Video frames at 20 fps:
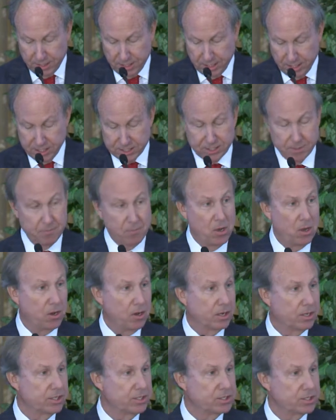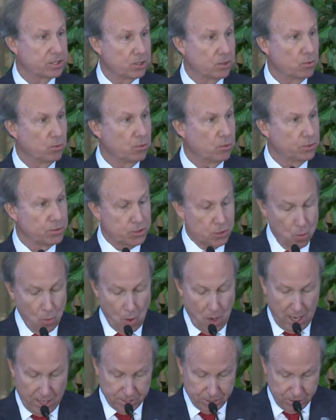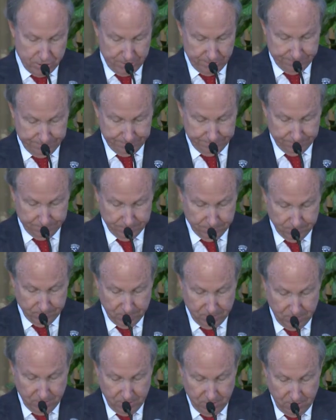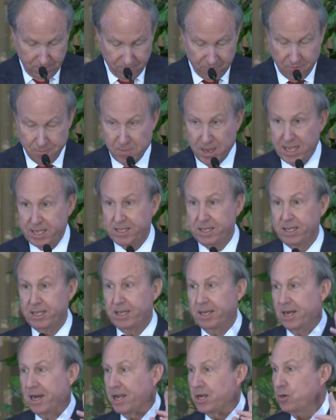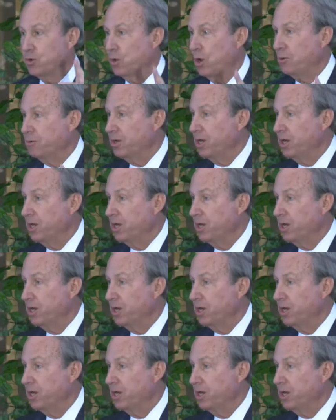as America's school to watch for making, and I quote,